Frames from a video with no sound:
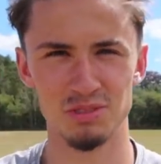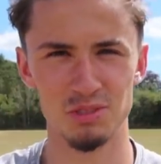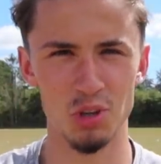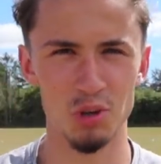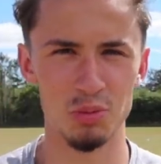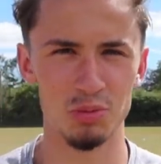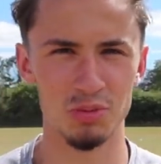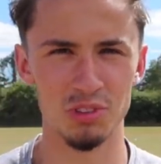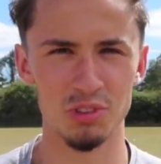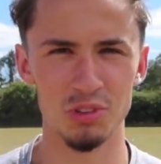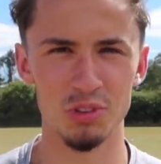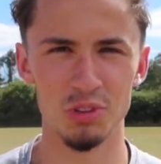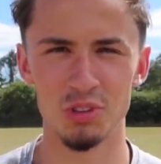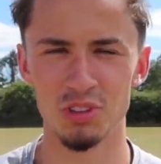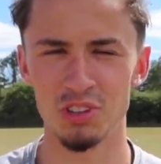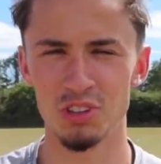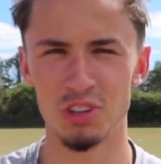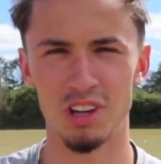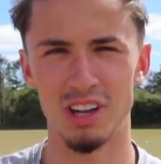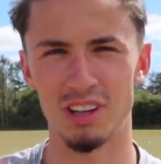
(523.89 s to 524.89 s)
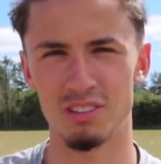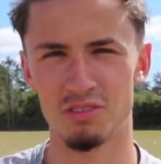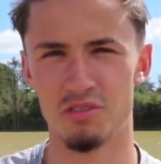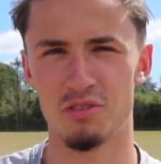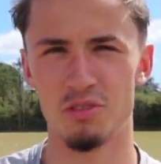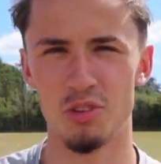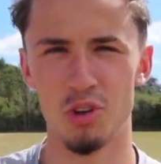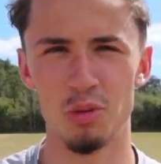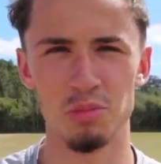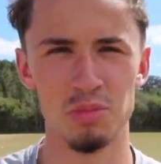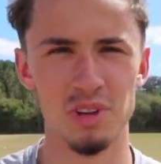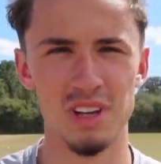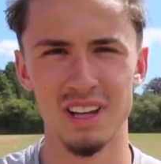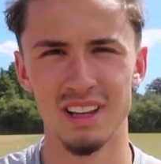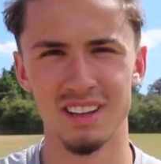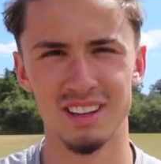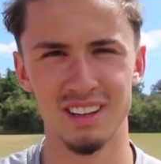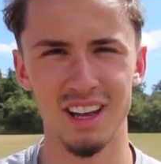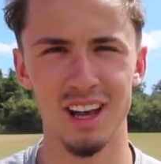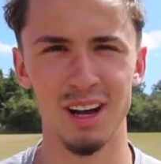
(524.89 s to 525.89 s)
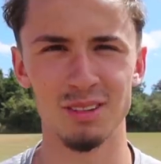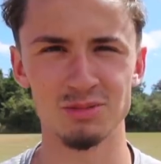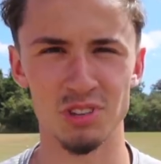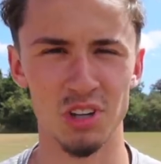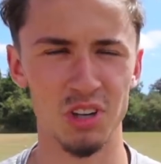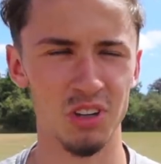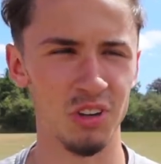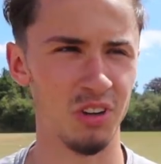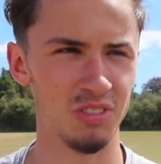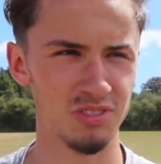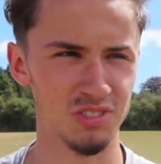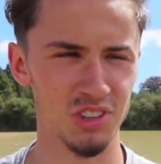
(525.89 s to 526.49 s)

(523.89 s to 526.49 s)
If you open the door and you don't have a fob, the alarm's going off.